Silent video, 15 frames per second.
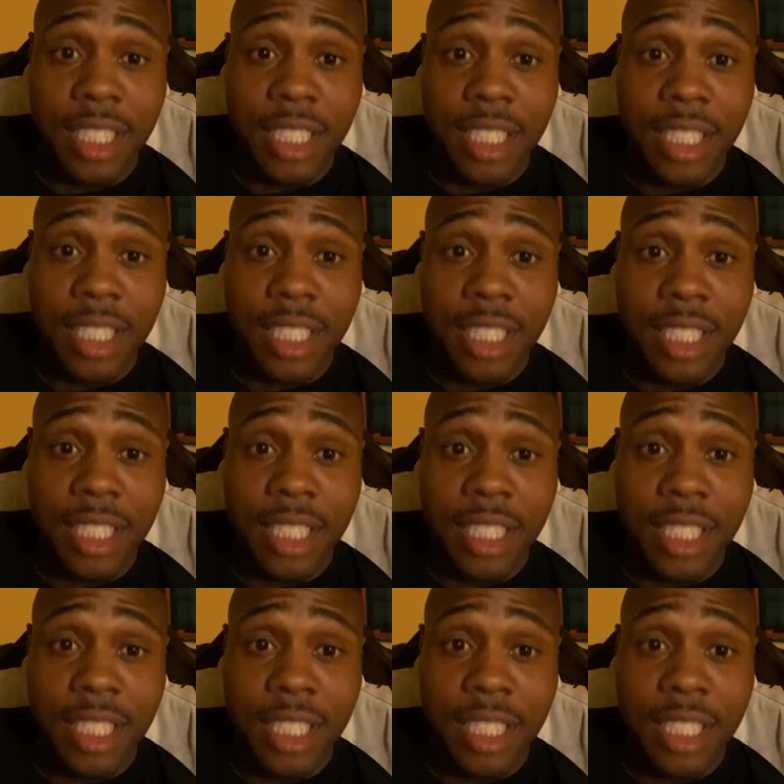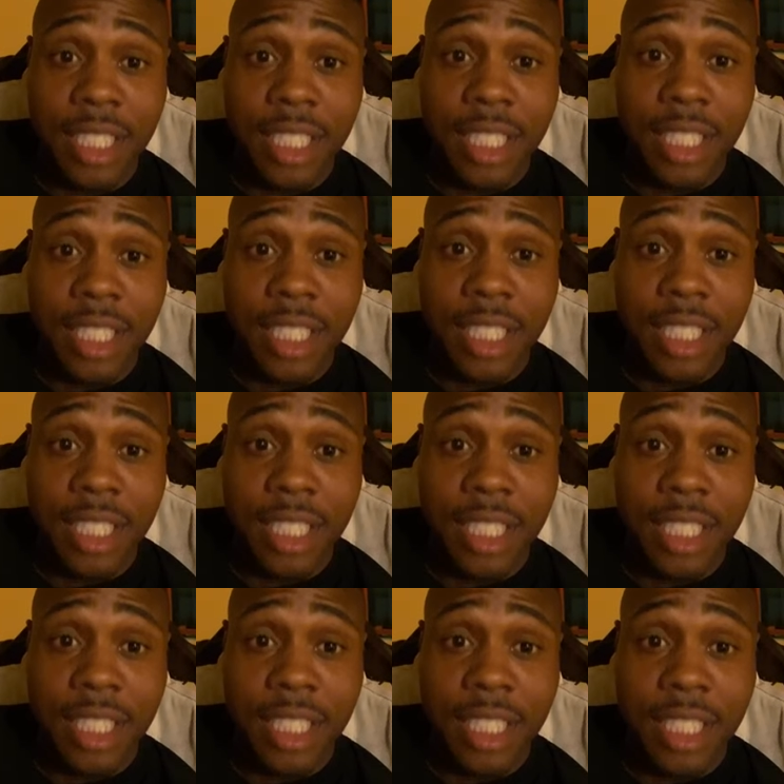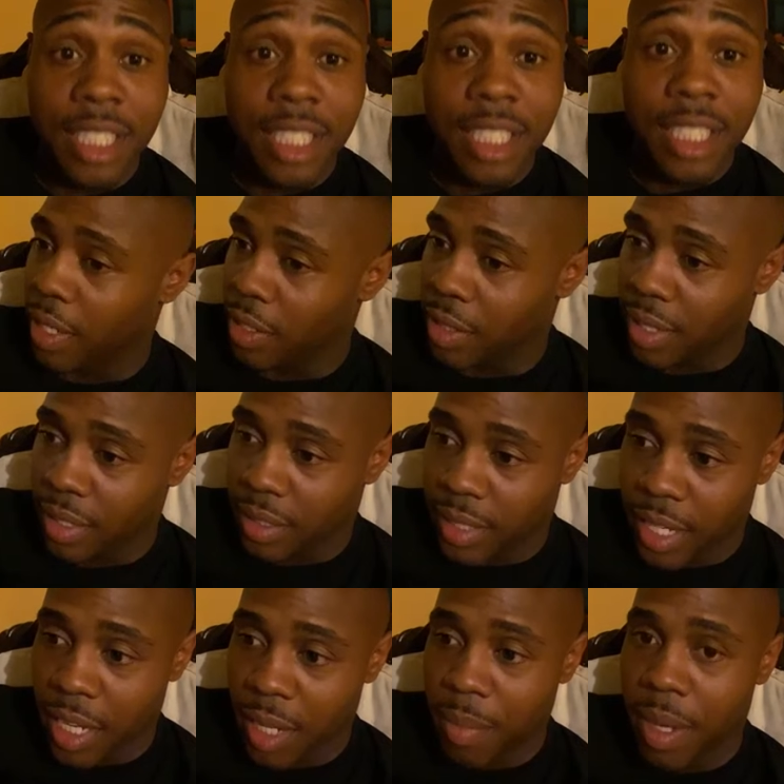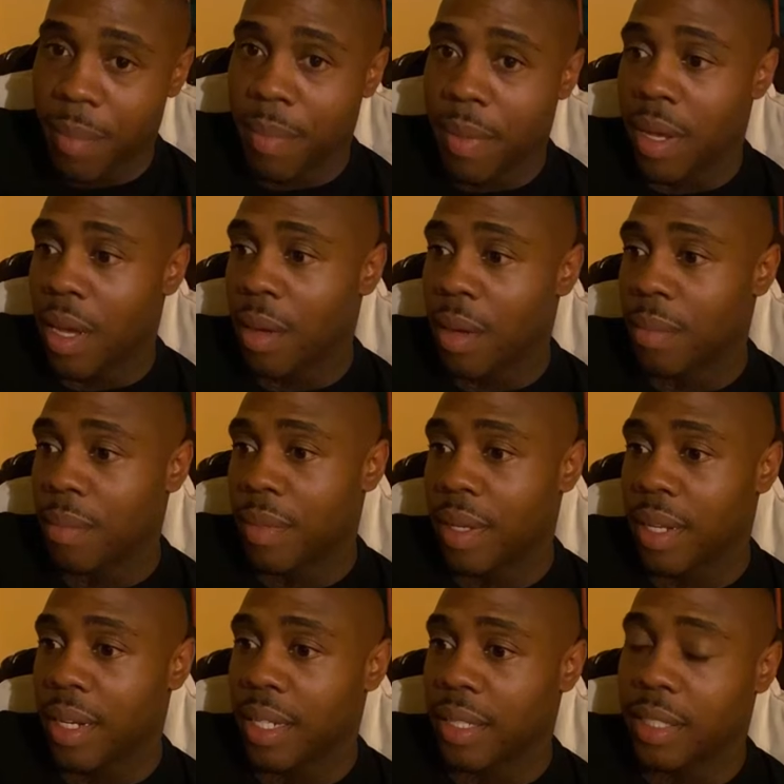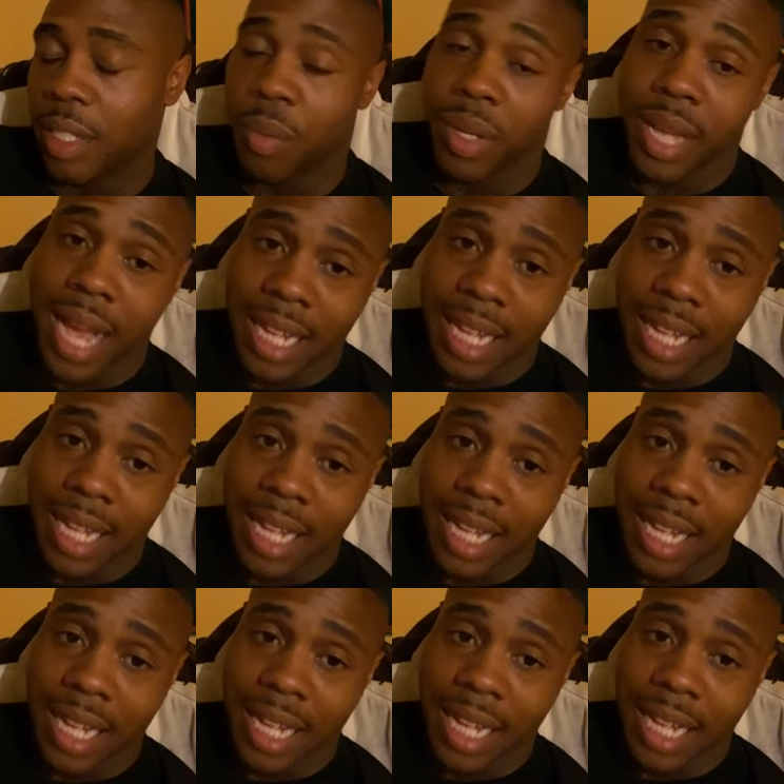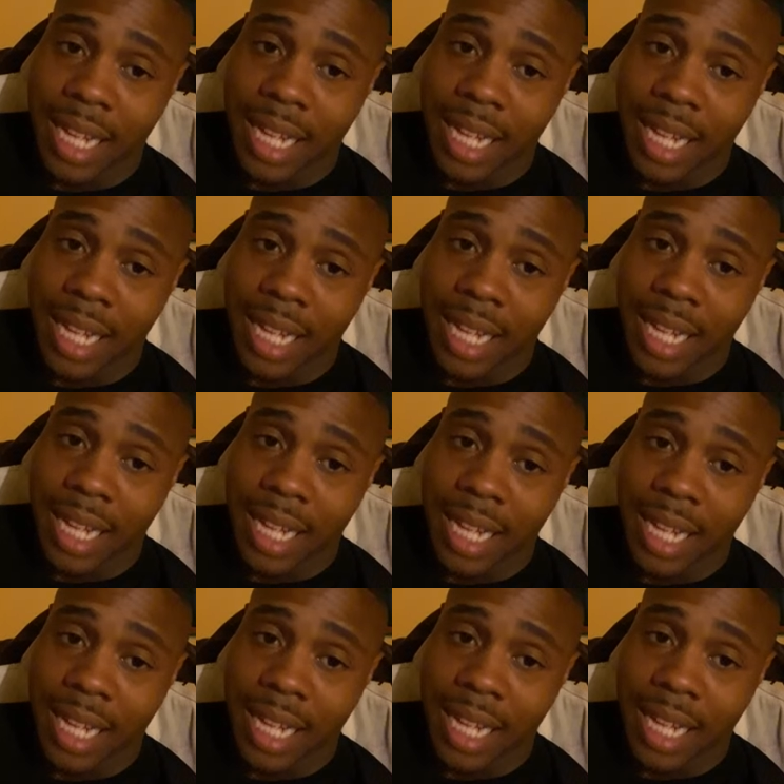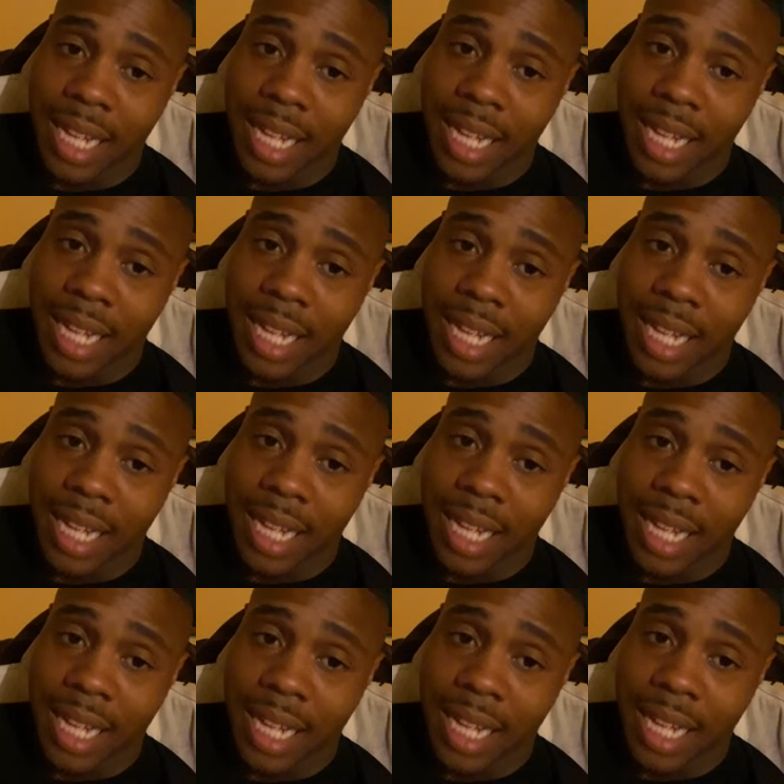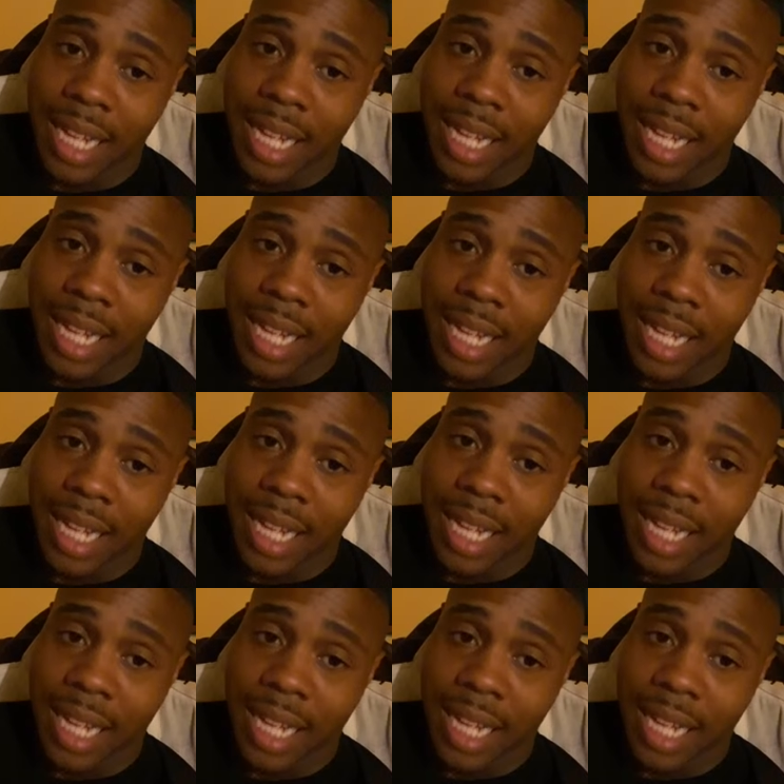And when he hit me up, and his team hit me up, and they said, we got you, you know, just make sure you follow these steps. I followed those steps.